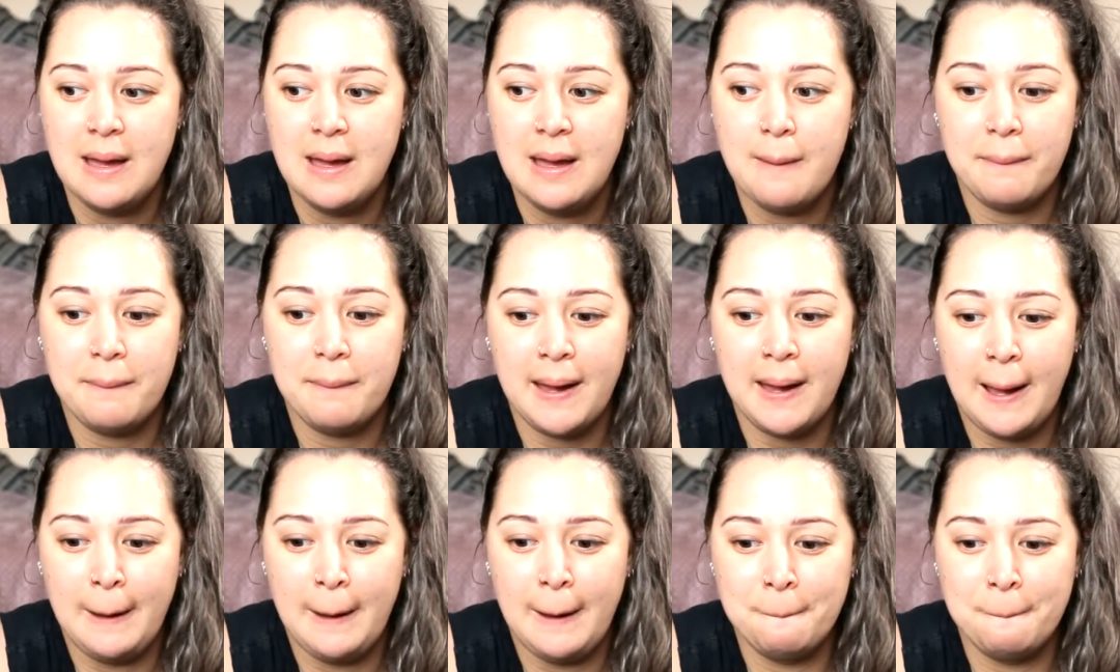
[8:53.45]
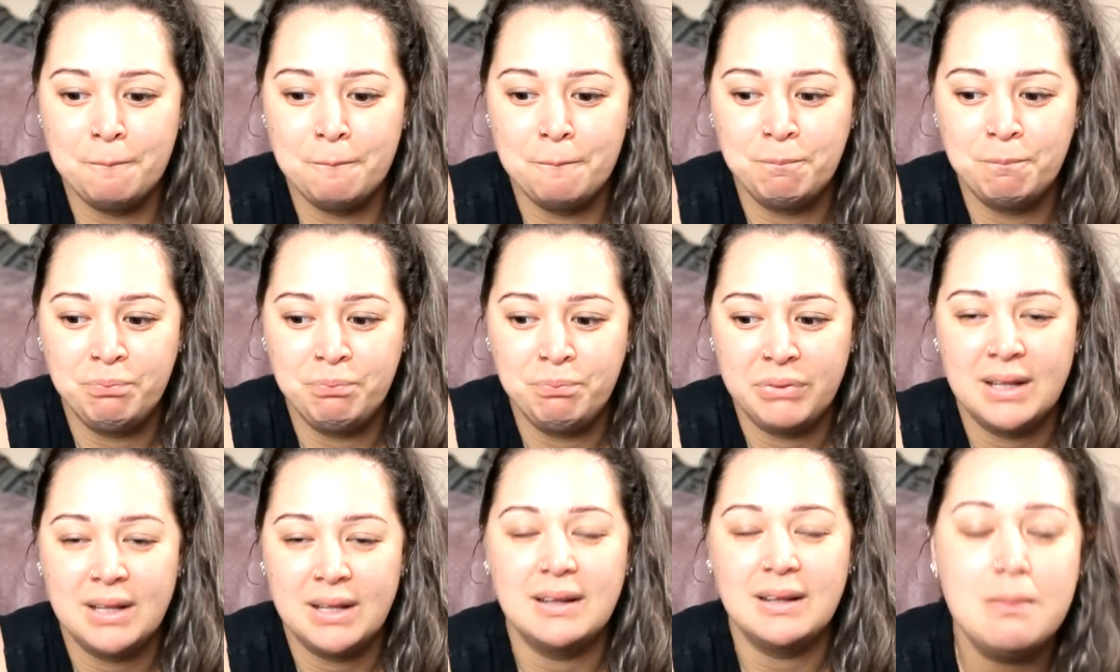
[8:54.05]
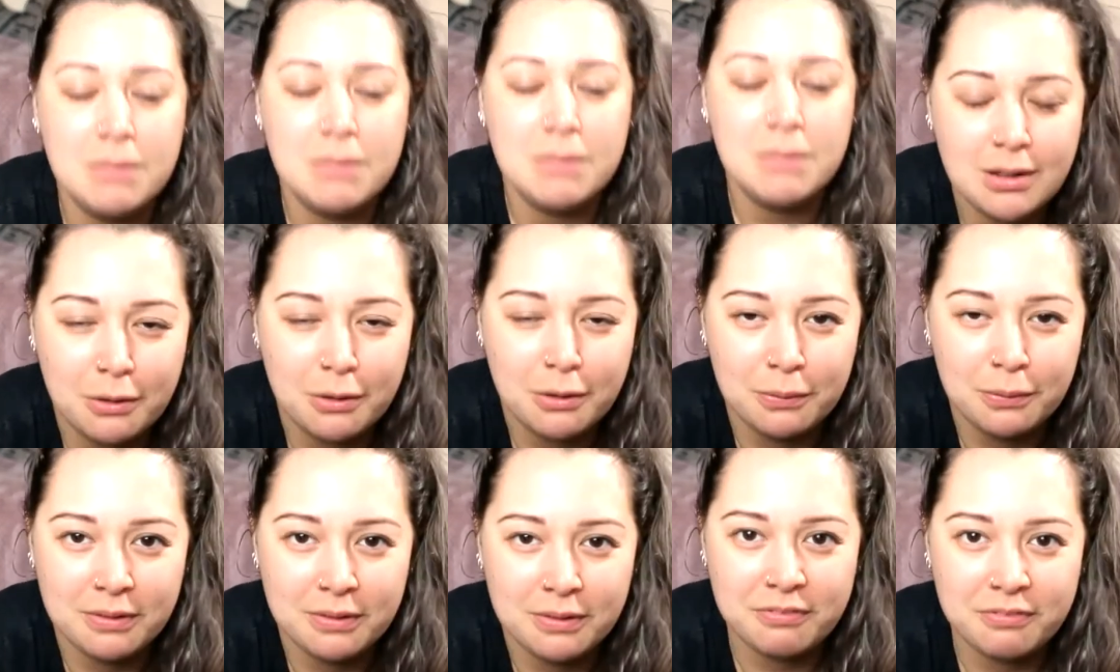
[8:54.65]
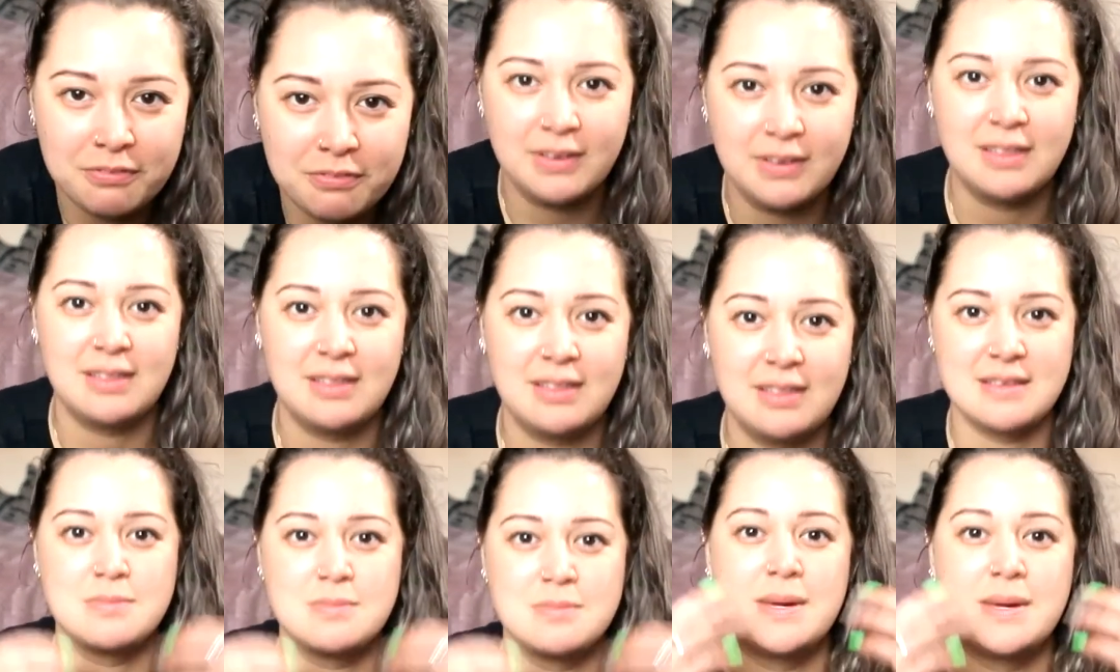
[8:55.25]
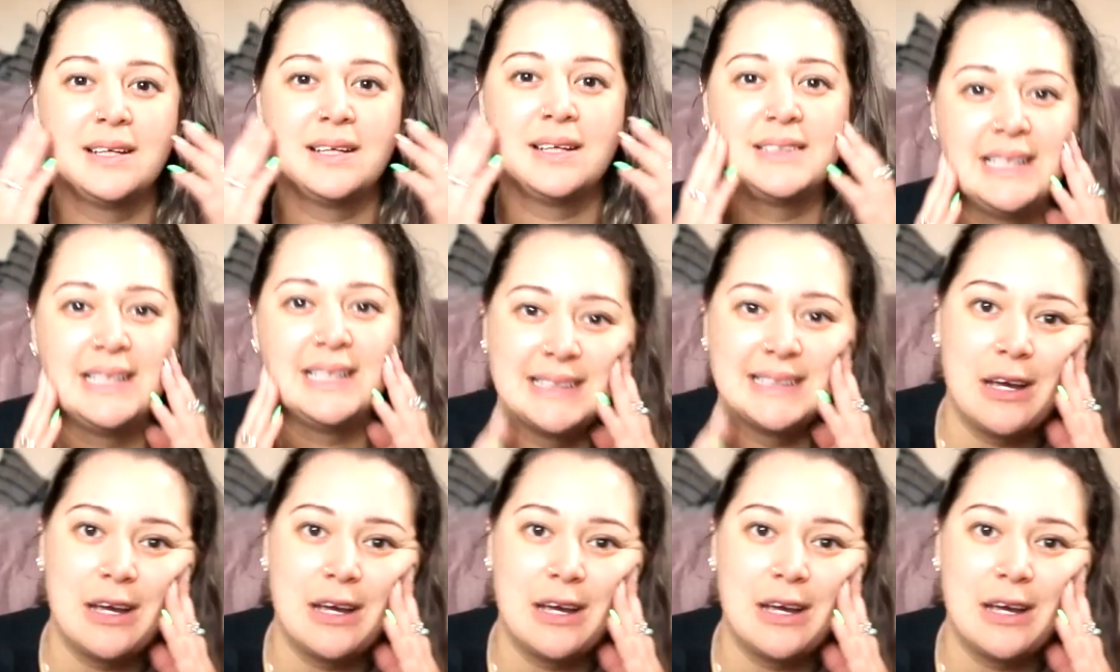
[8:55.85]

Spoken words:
but let me know if this makes sense.